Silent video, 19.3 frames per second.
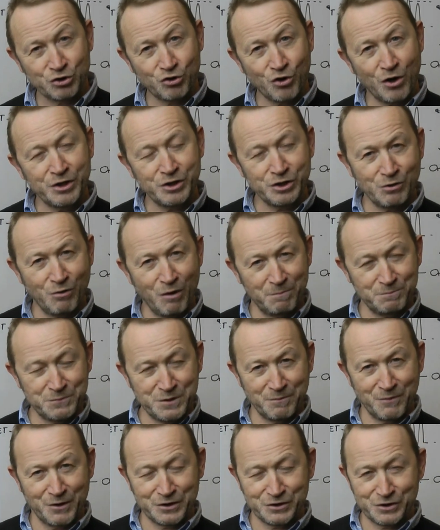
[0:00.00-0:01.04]
trying to
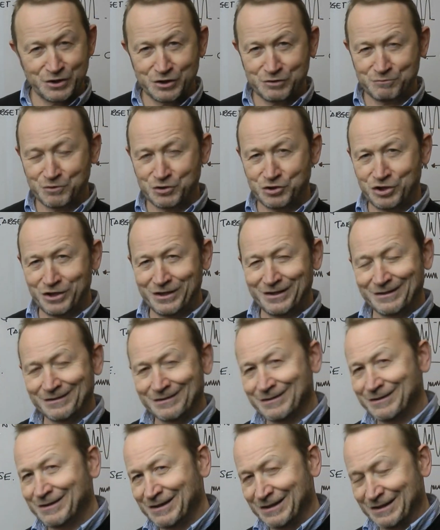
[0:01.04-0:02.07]
optimize this
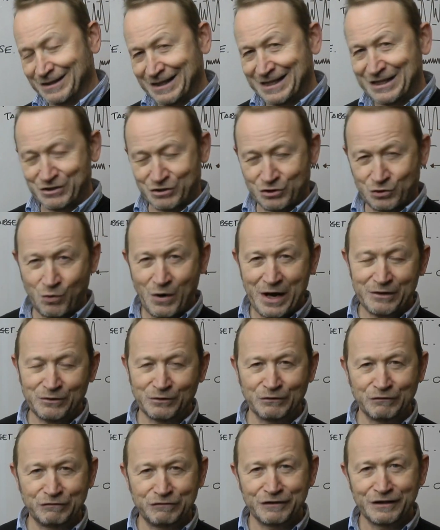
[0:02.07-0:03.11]
machine and hit
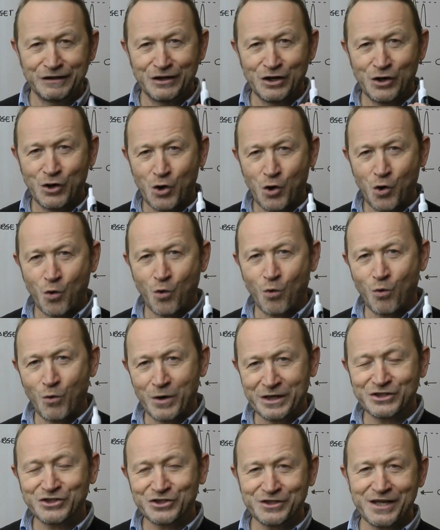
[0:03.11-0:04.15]
12,
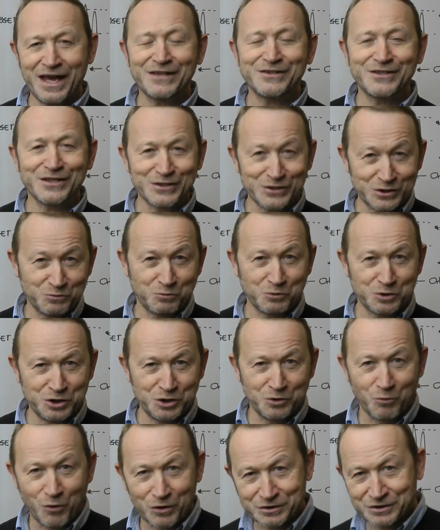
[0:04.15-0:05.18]
which settings would
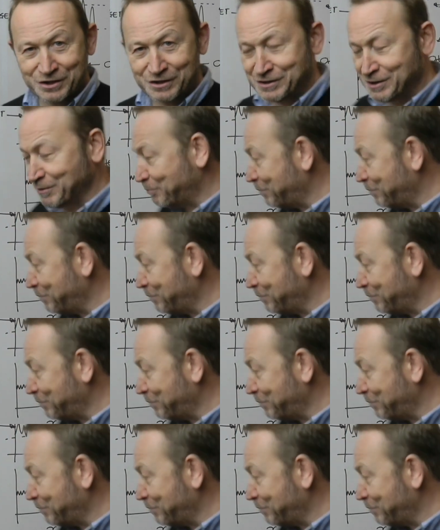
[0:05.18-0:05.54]
you want it to